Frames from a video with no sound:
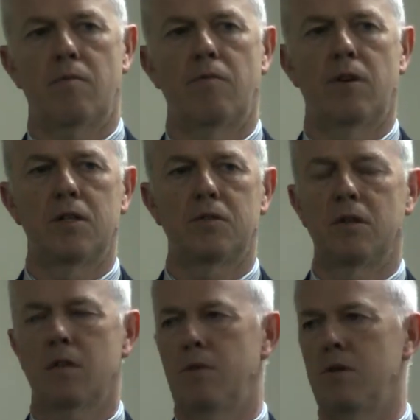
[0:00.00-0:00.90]
voluntary
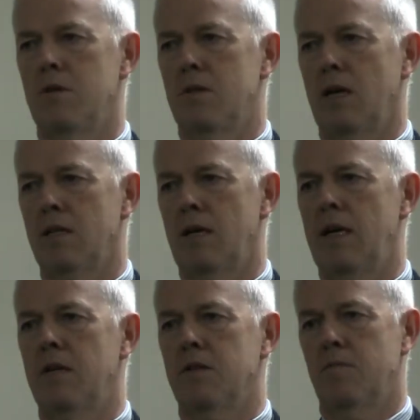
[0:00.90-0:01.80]
and community sector
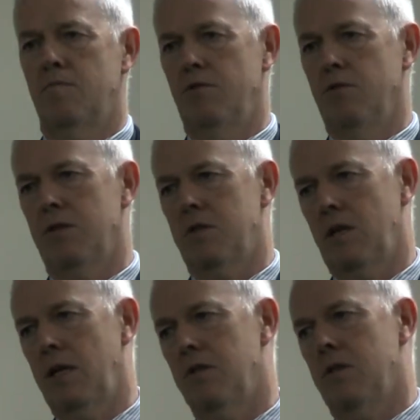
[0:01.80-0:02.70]
in its broadest
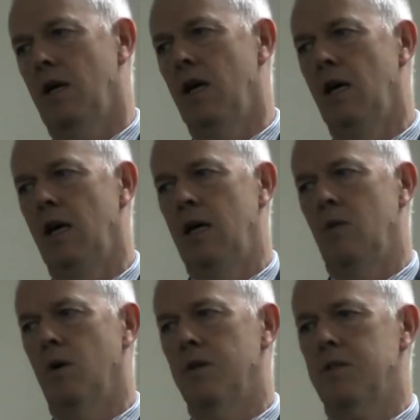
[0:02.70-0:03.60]
sense.
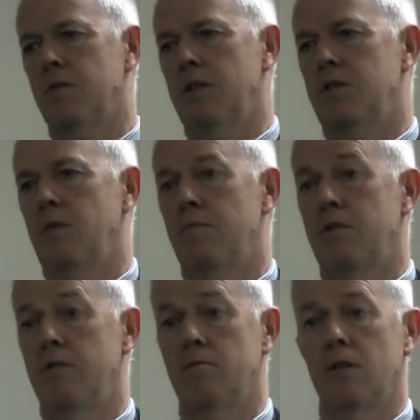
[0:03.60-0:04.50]
One's to actually
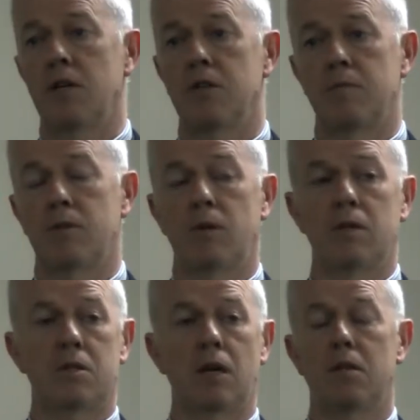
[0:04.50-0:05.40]
improve the relationship between
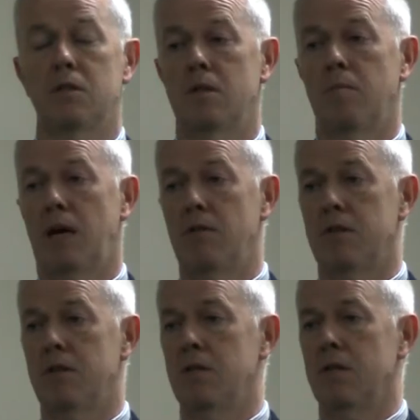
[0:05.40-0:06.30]
the states and the
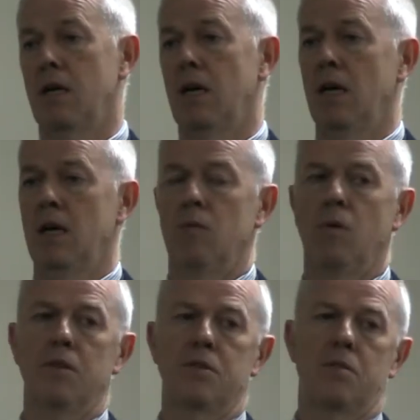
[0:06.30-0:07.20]
parishes.
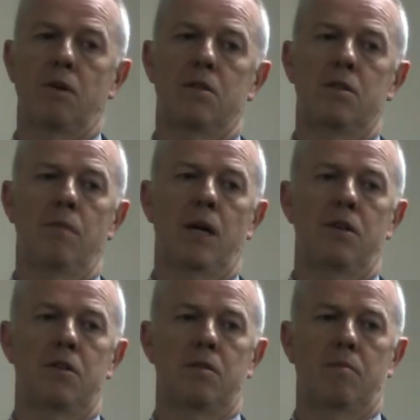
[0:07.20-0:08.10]
One's to actually
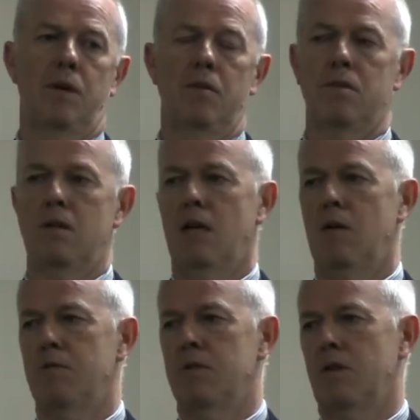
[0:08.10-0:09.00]
manage both the
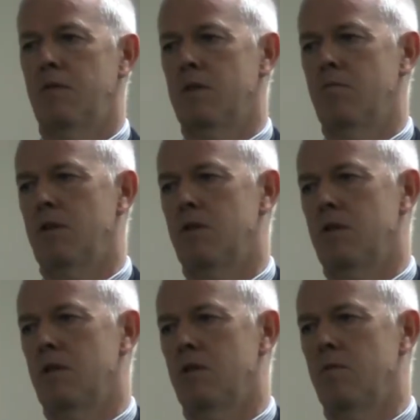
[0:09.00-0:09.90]
library service and
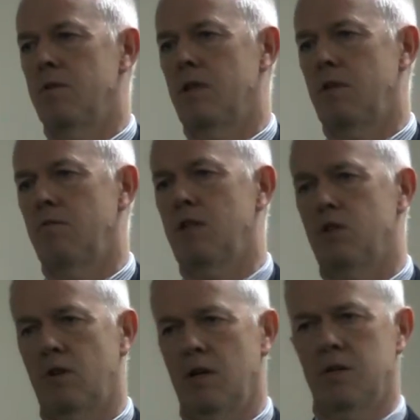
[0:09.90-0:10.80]
the superintendent
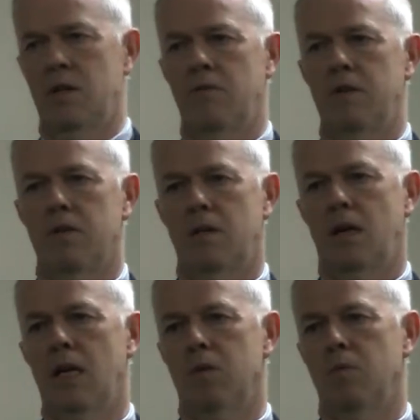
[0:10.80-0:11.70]
registrar service. And the
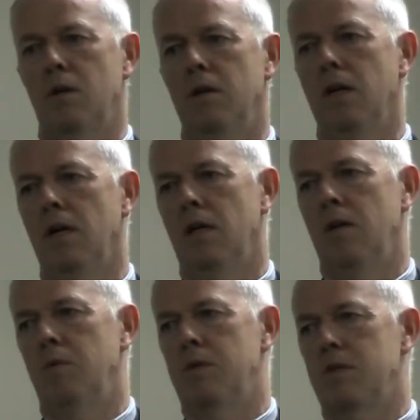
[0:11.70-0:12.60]
last one,
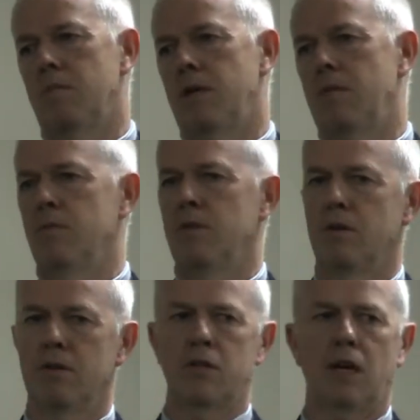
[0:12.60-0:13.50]
which is a bit
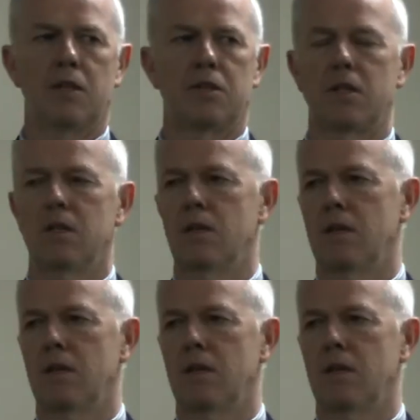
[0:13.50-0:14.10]
more challenging,